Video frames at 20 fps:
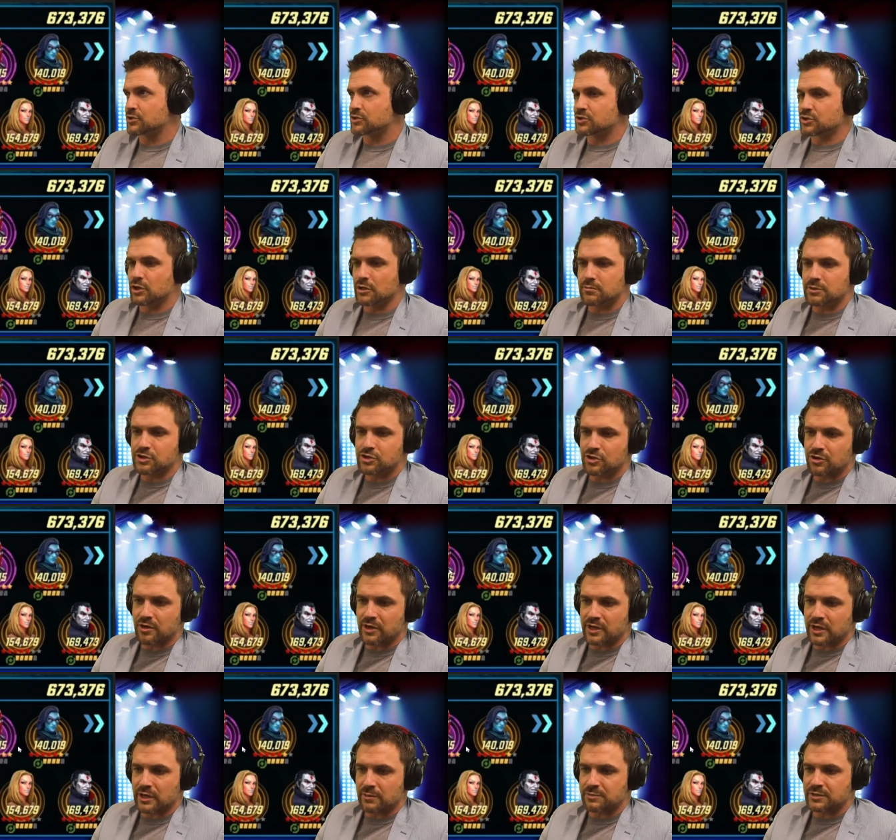Skirmisher
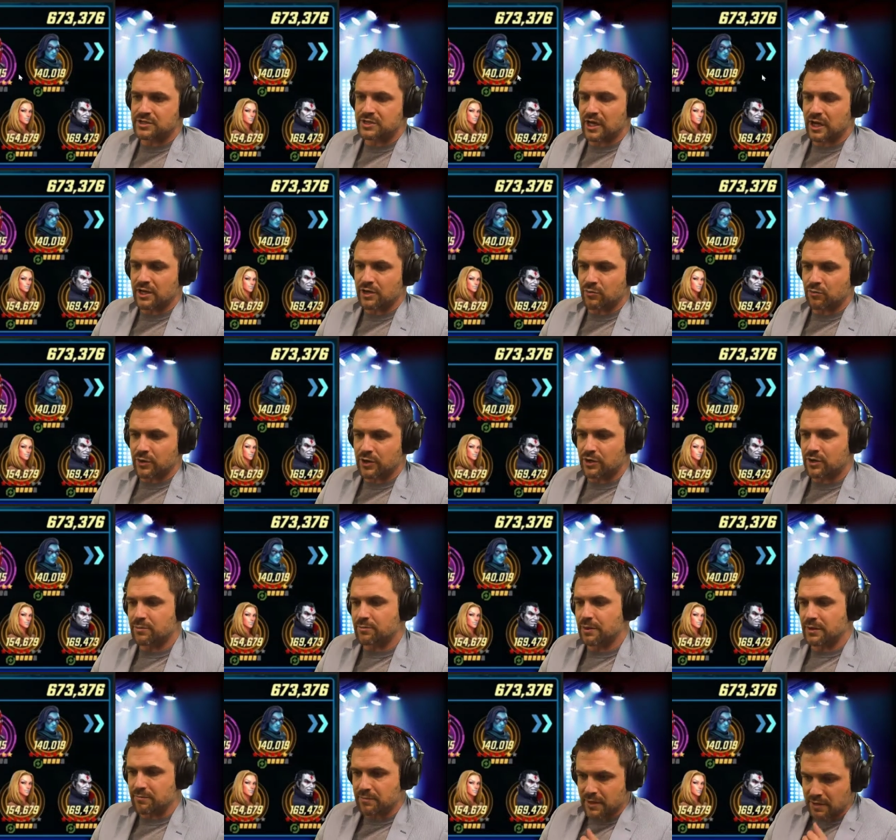on him is kind of weird,
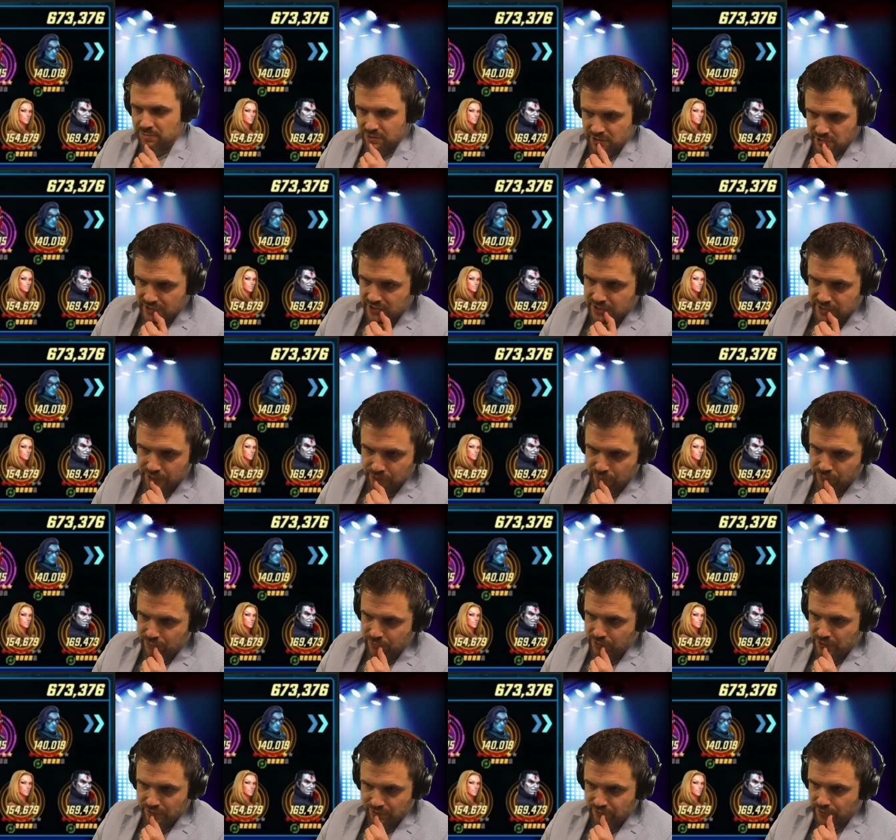but maybe you're going to go
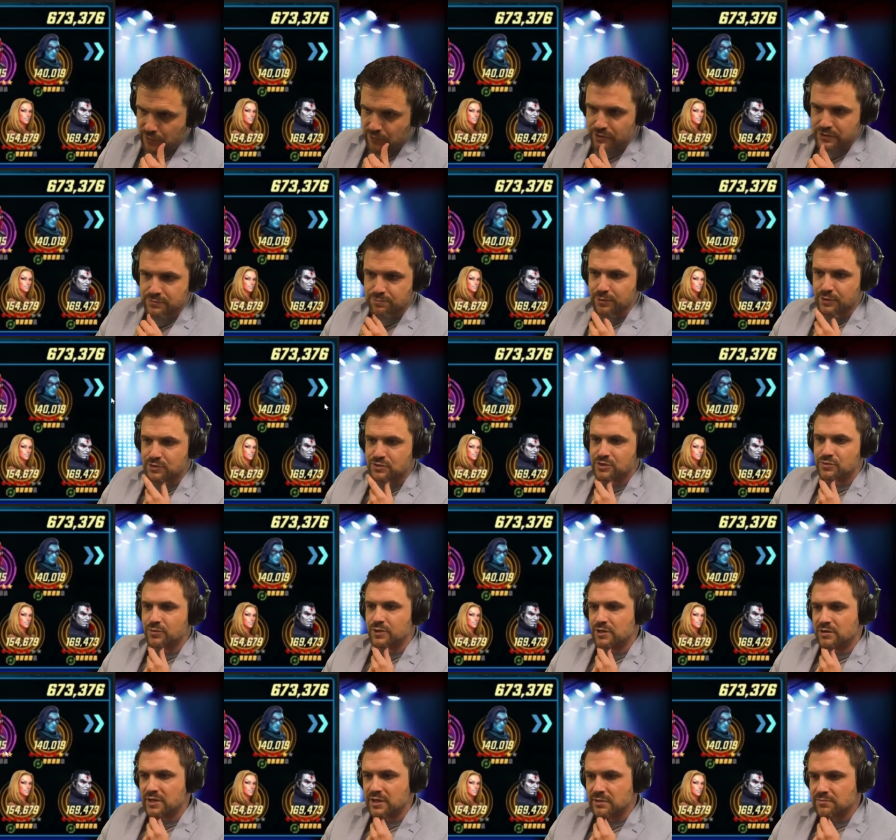for the focus boost when
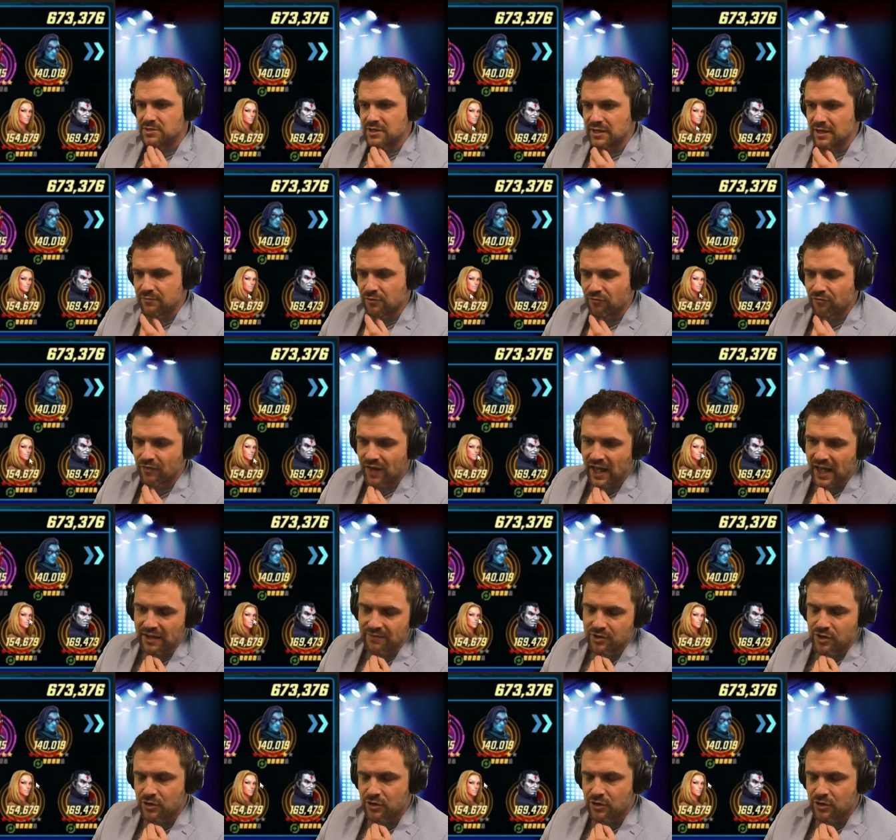you get him to level 5.